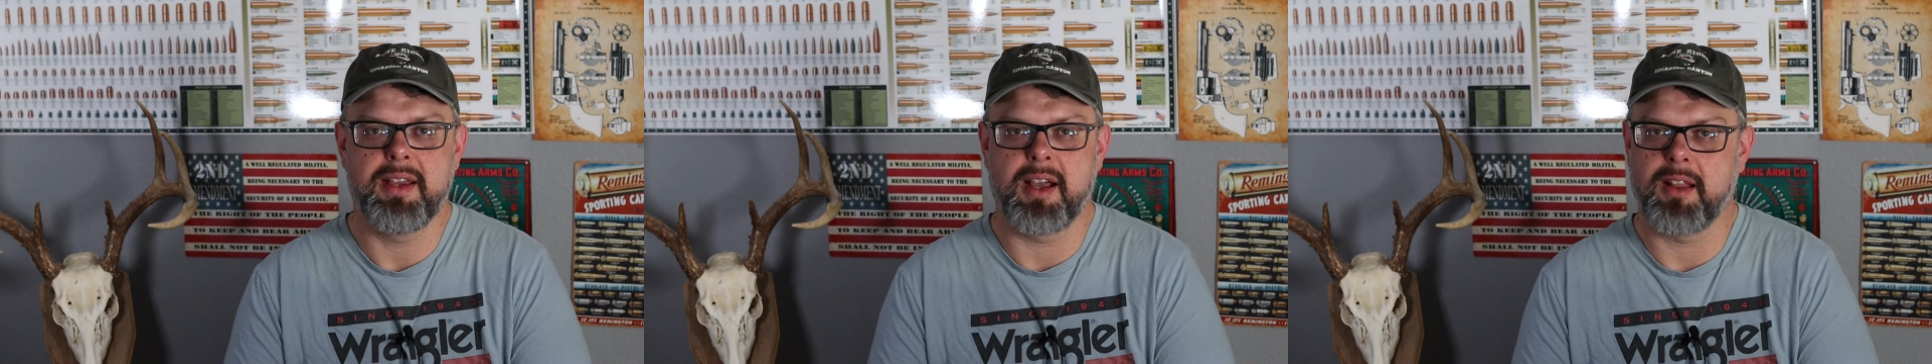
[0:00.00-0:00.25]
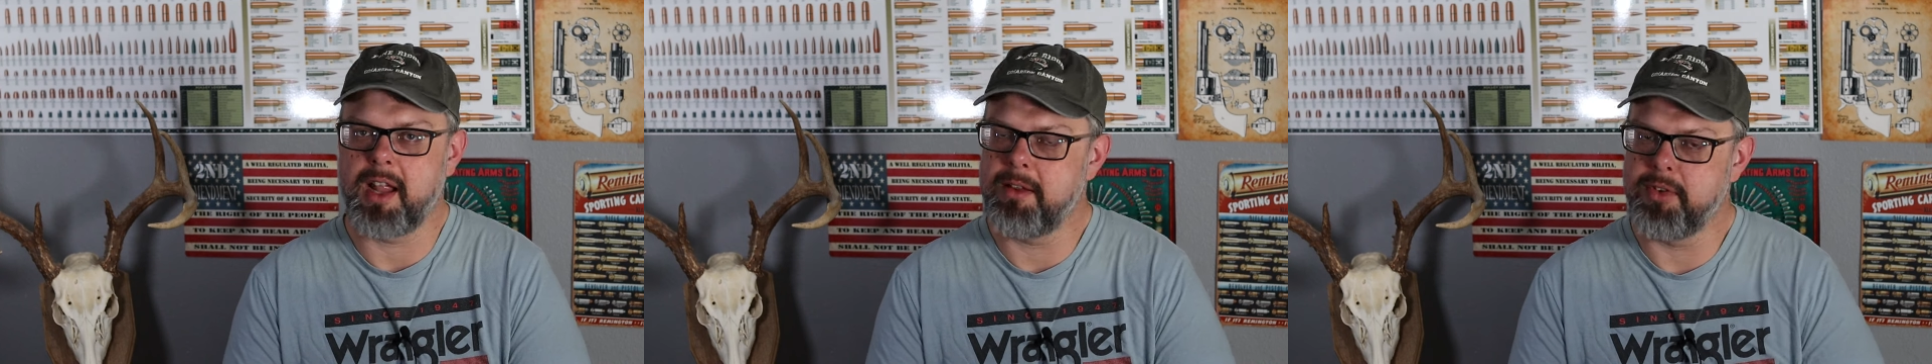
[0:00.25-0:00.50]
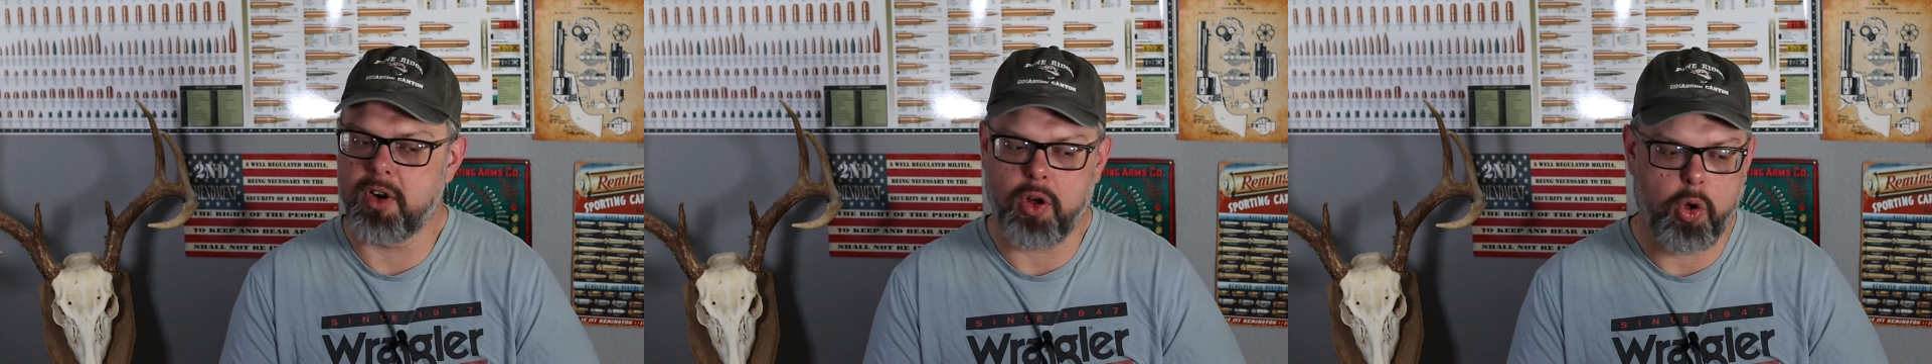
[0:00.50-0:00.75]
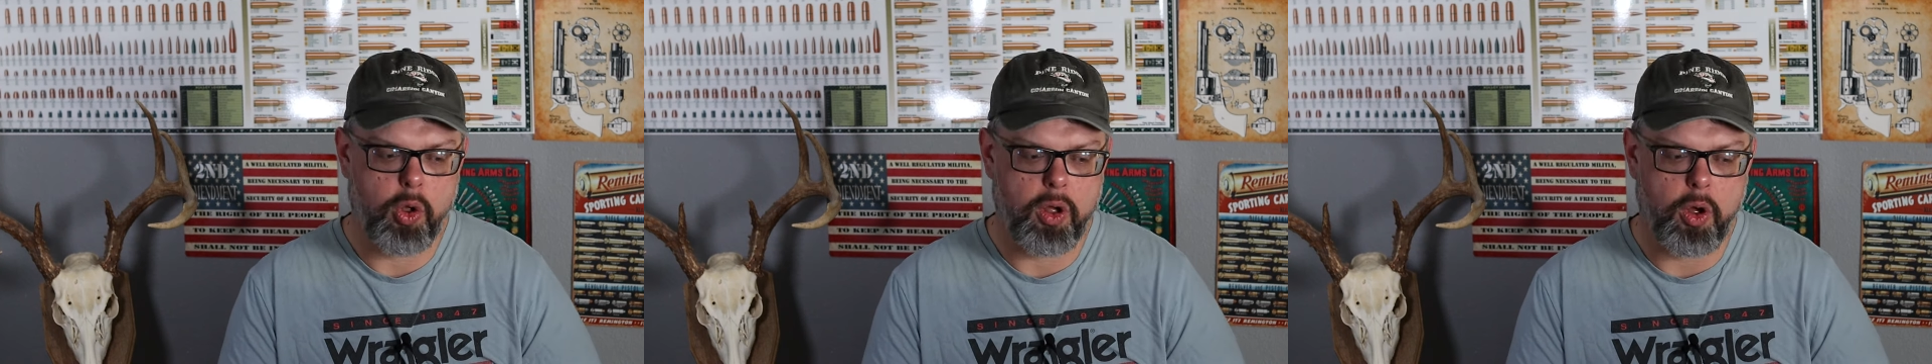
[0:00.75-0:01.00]
a lot of your
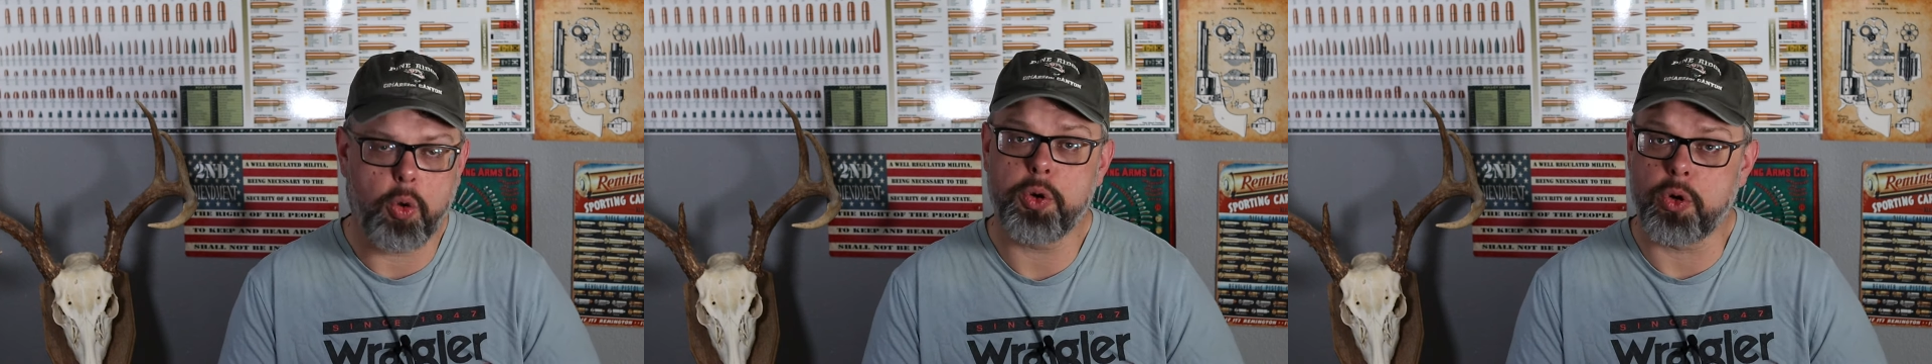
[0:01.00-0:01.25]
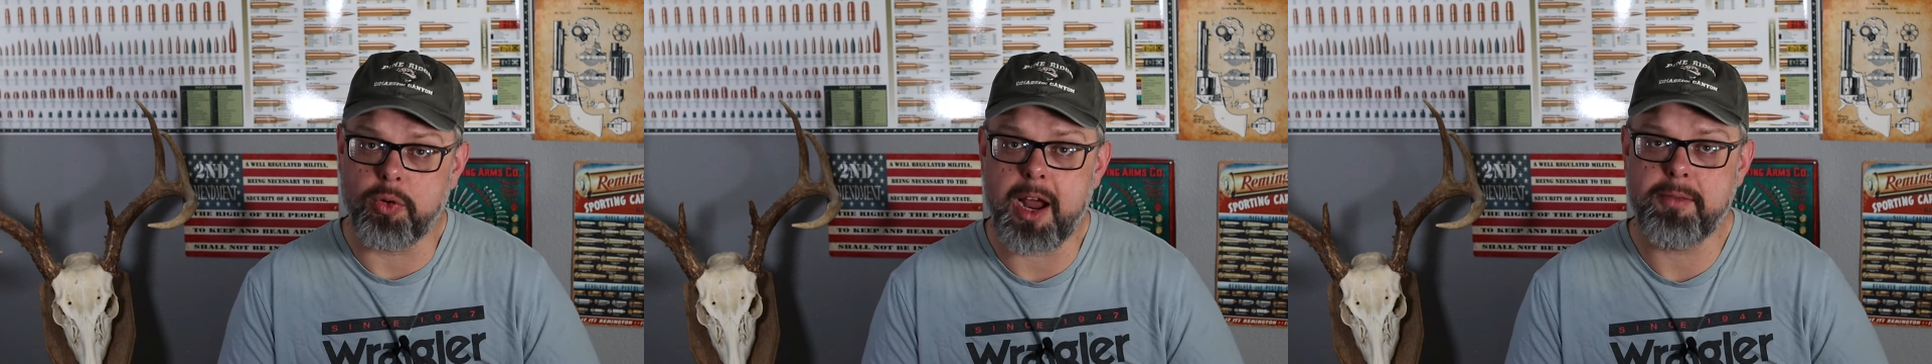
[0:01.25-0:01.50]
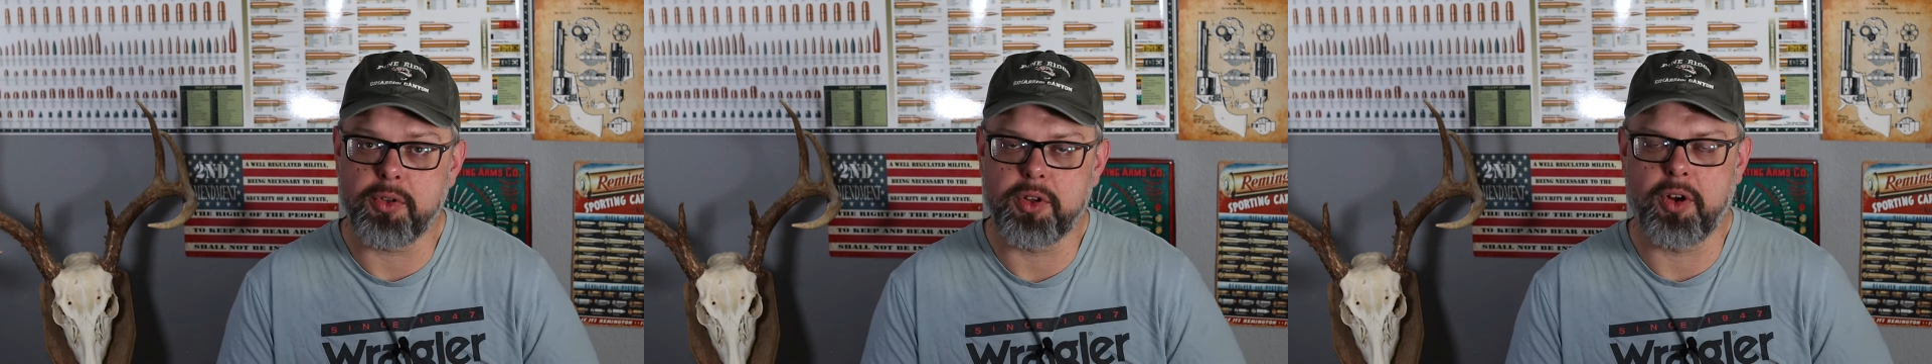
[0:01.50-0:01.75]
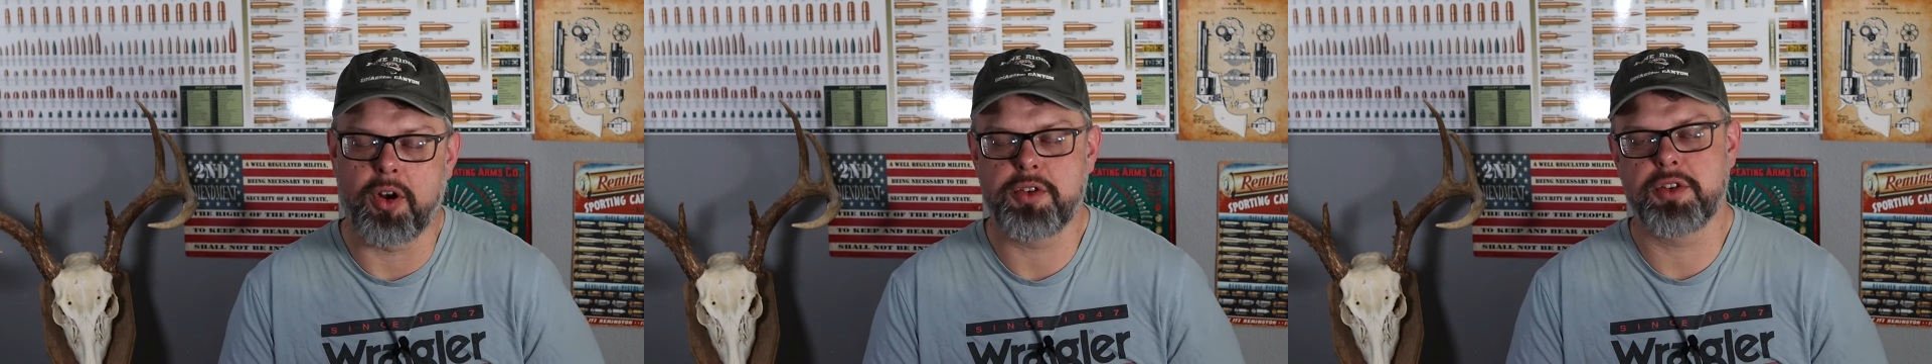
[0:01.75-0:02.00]
older rifle
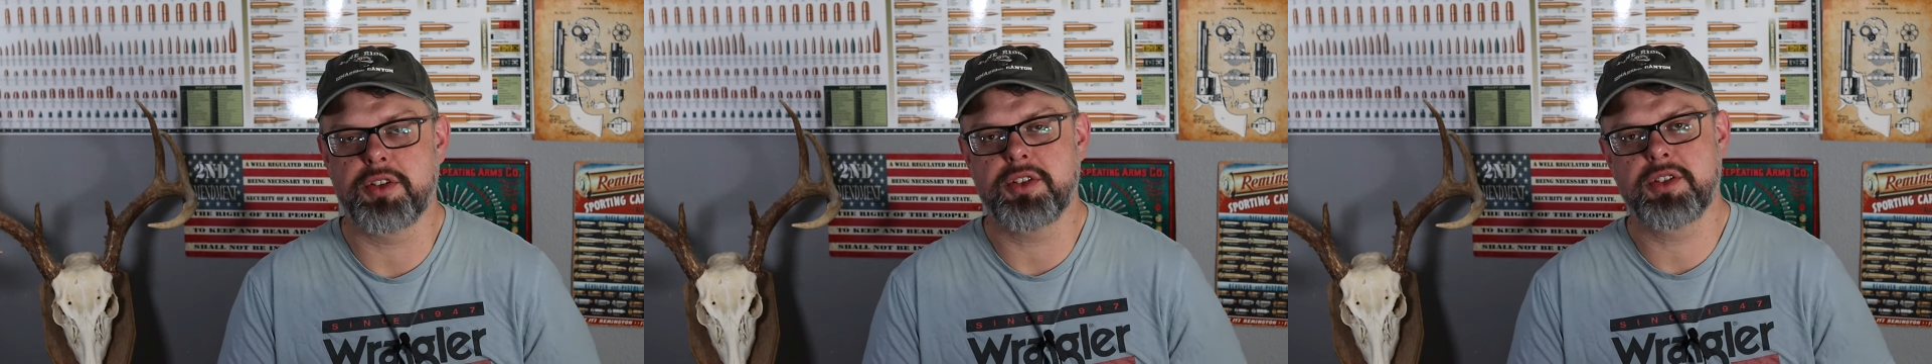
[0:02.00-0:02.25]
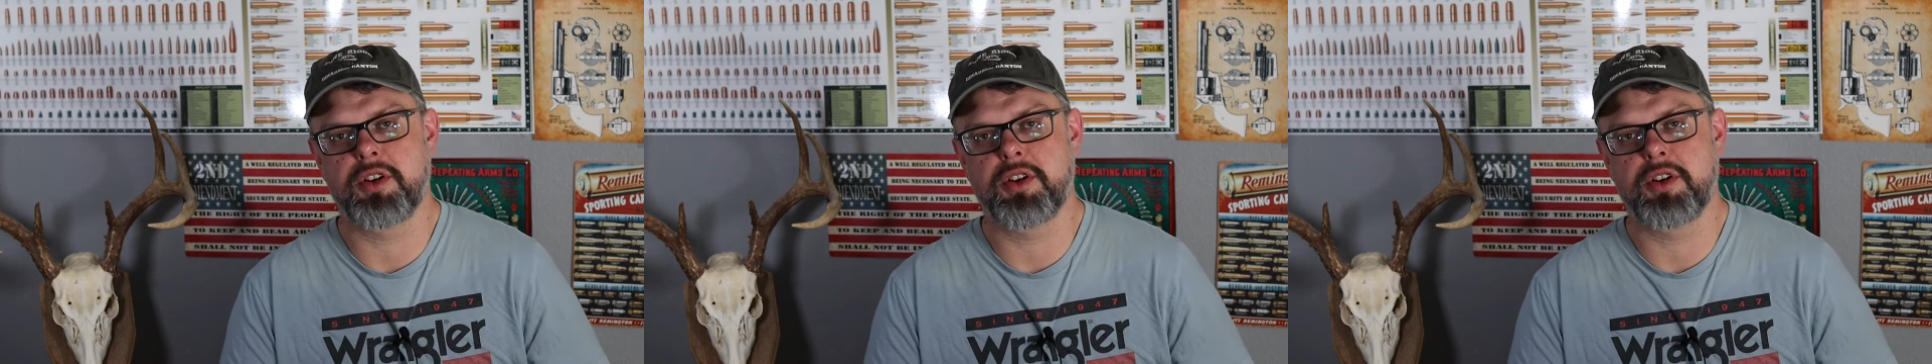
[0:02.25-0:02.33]
cartridges